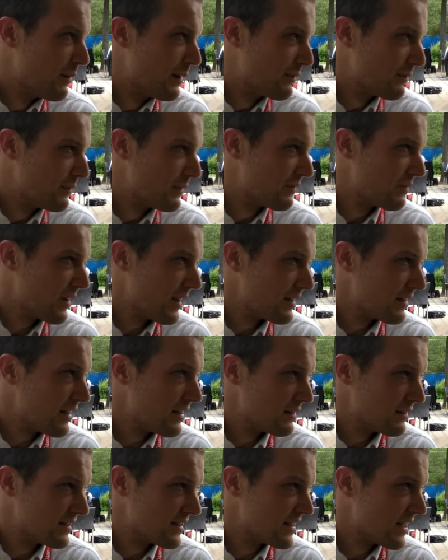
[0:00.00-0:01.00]
we've heard
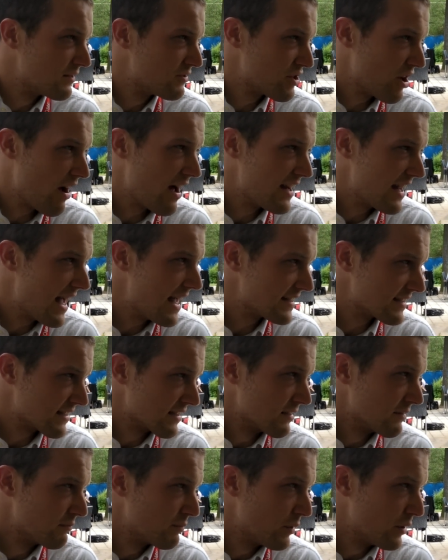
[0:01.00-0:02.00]
that you know, China
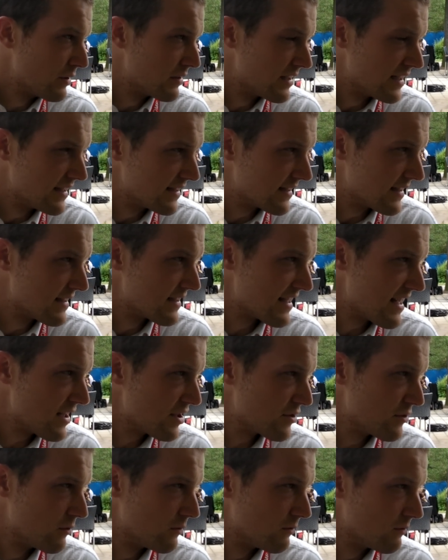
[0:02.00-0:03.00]
hasn't put these
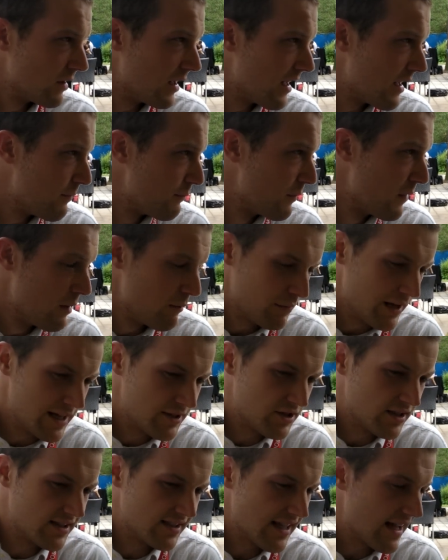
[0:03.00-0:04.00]
international um,
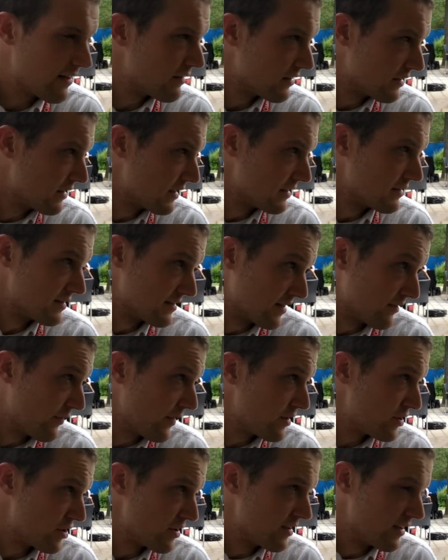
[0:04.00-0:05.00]
pledges down
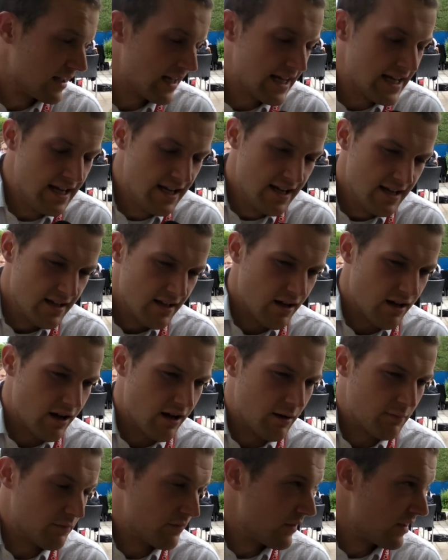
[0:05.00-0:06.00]
sufficiently.
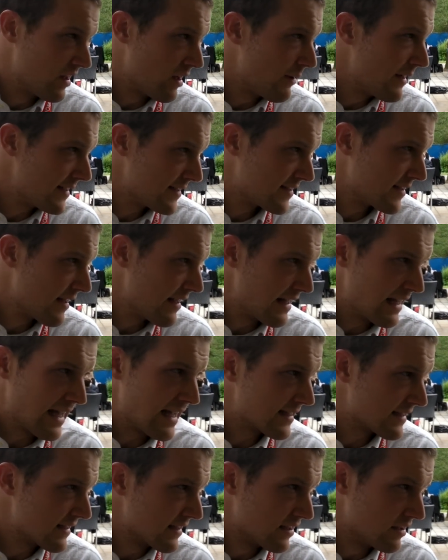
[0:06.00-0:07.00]
Um, the US certainly
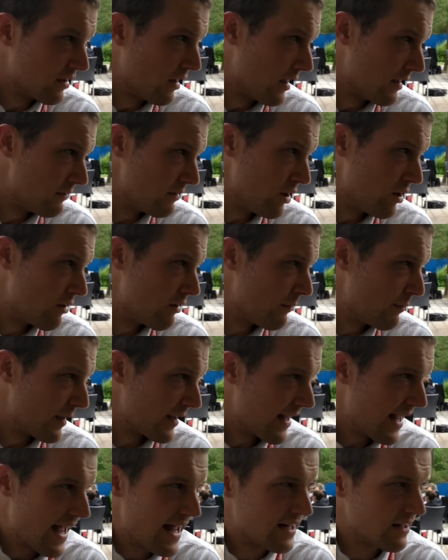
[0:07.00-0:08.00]
hasn't. Uh, Europe
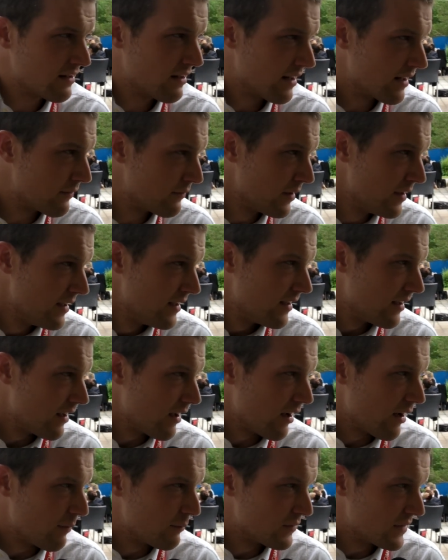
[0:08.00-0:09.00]
again, kind of
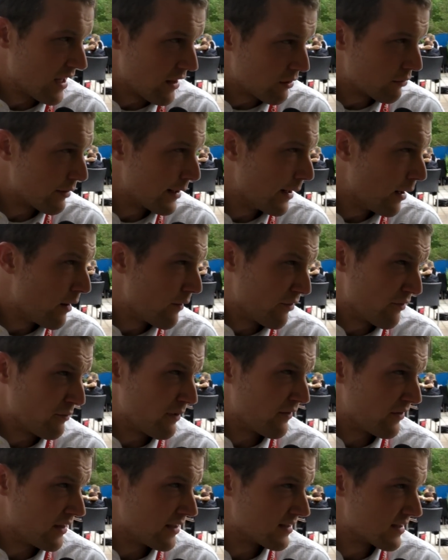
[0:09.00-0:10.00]
um, dithering over
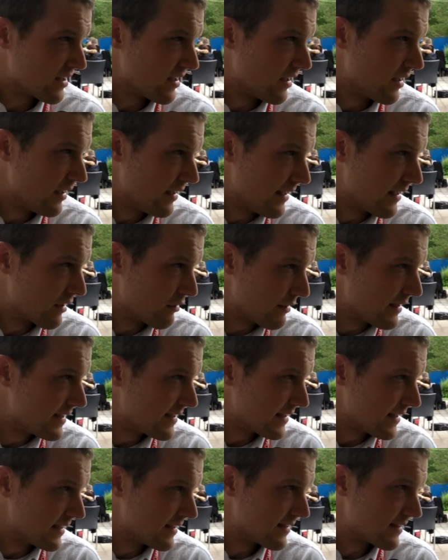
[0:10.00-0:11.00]
whether to
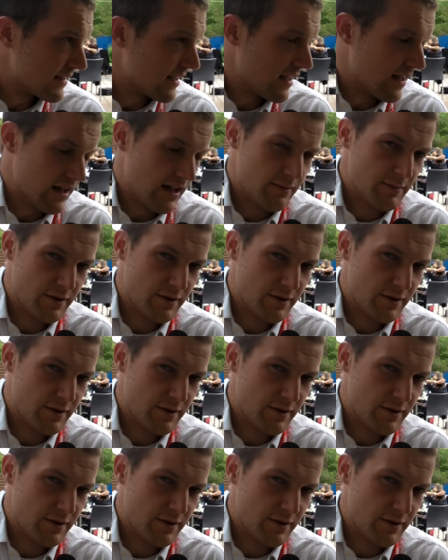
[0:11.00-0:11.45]
increase its uh,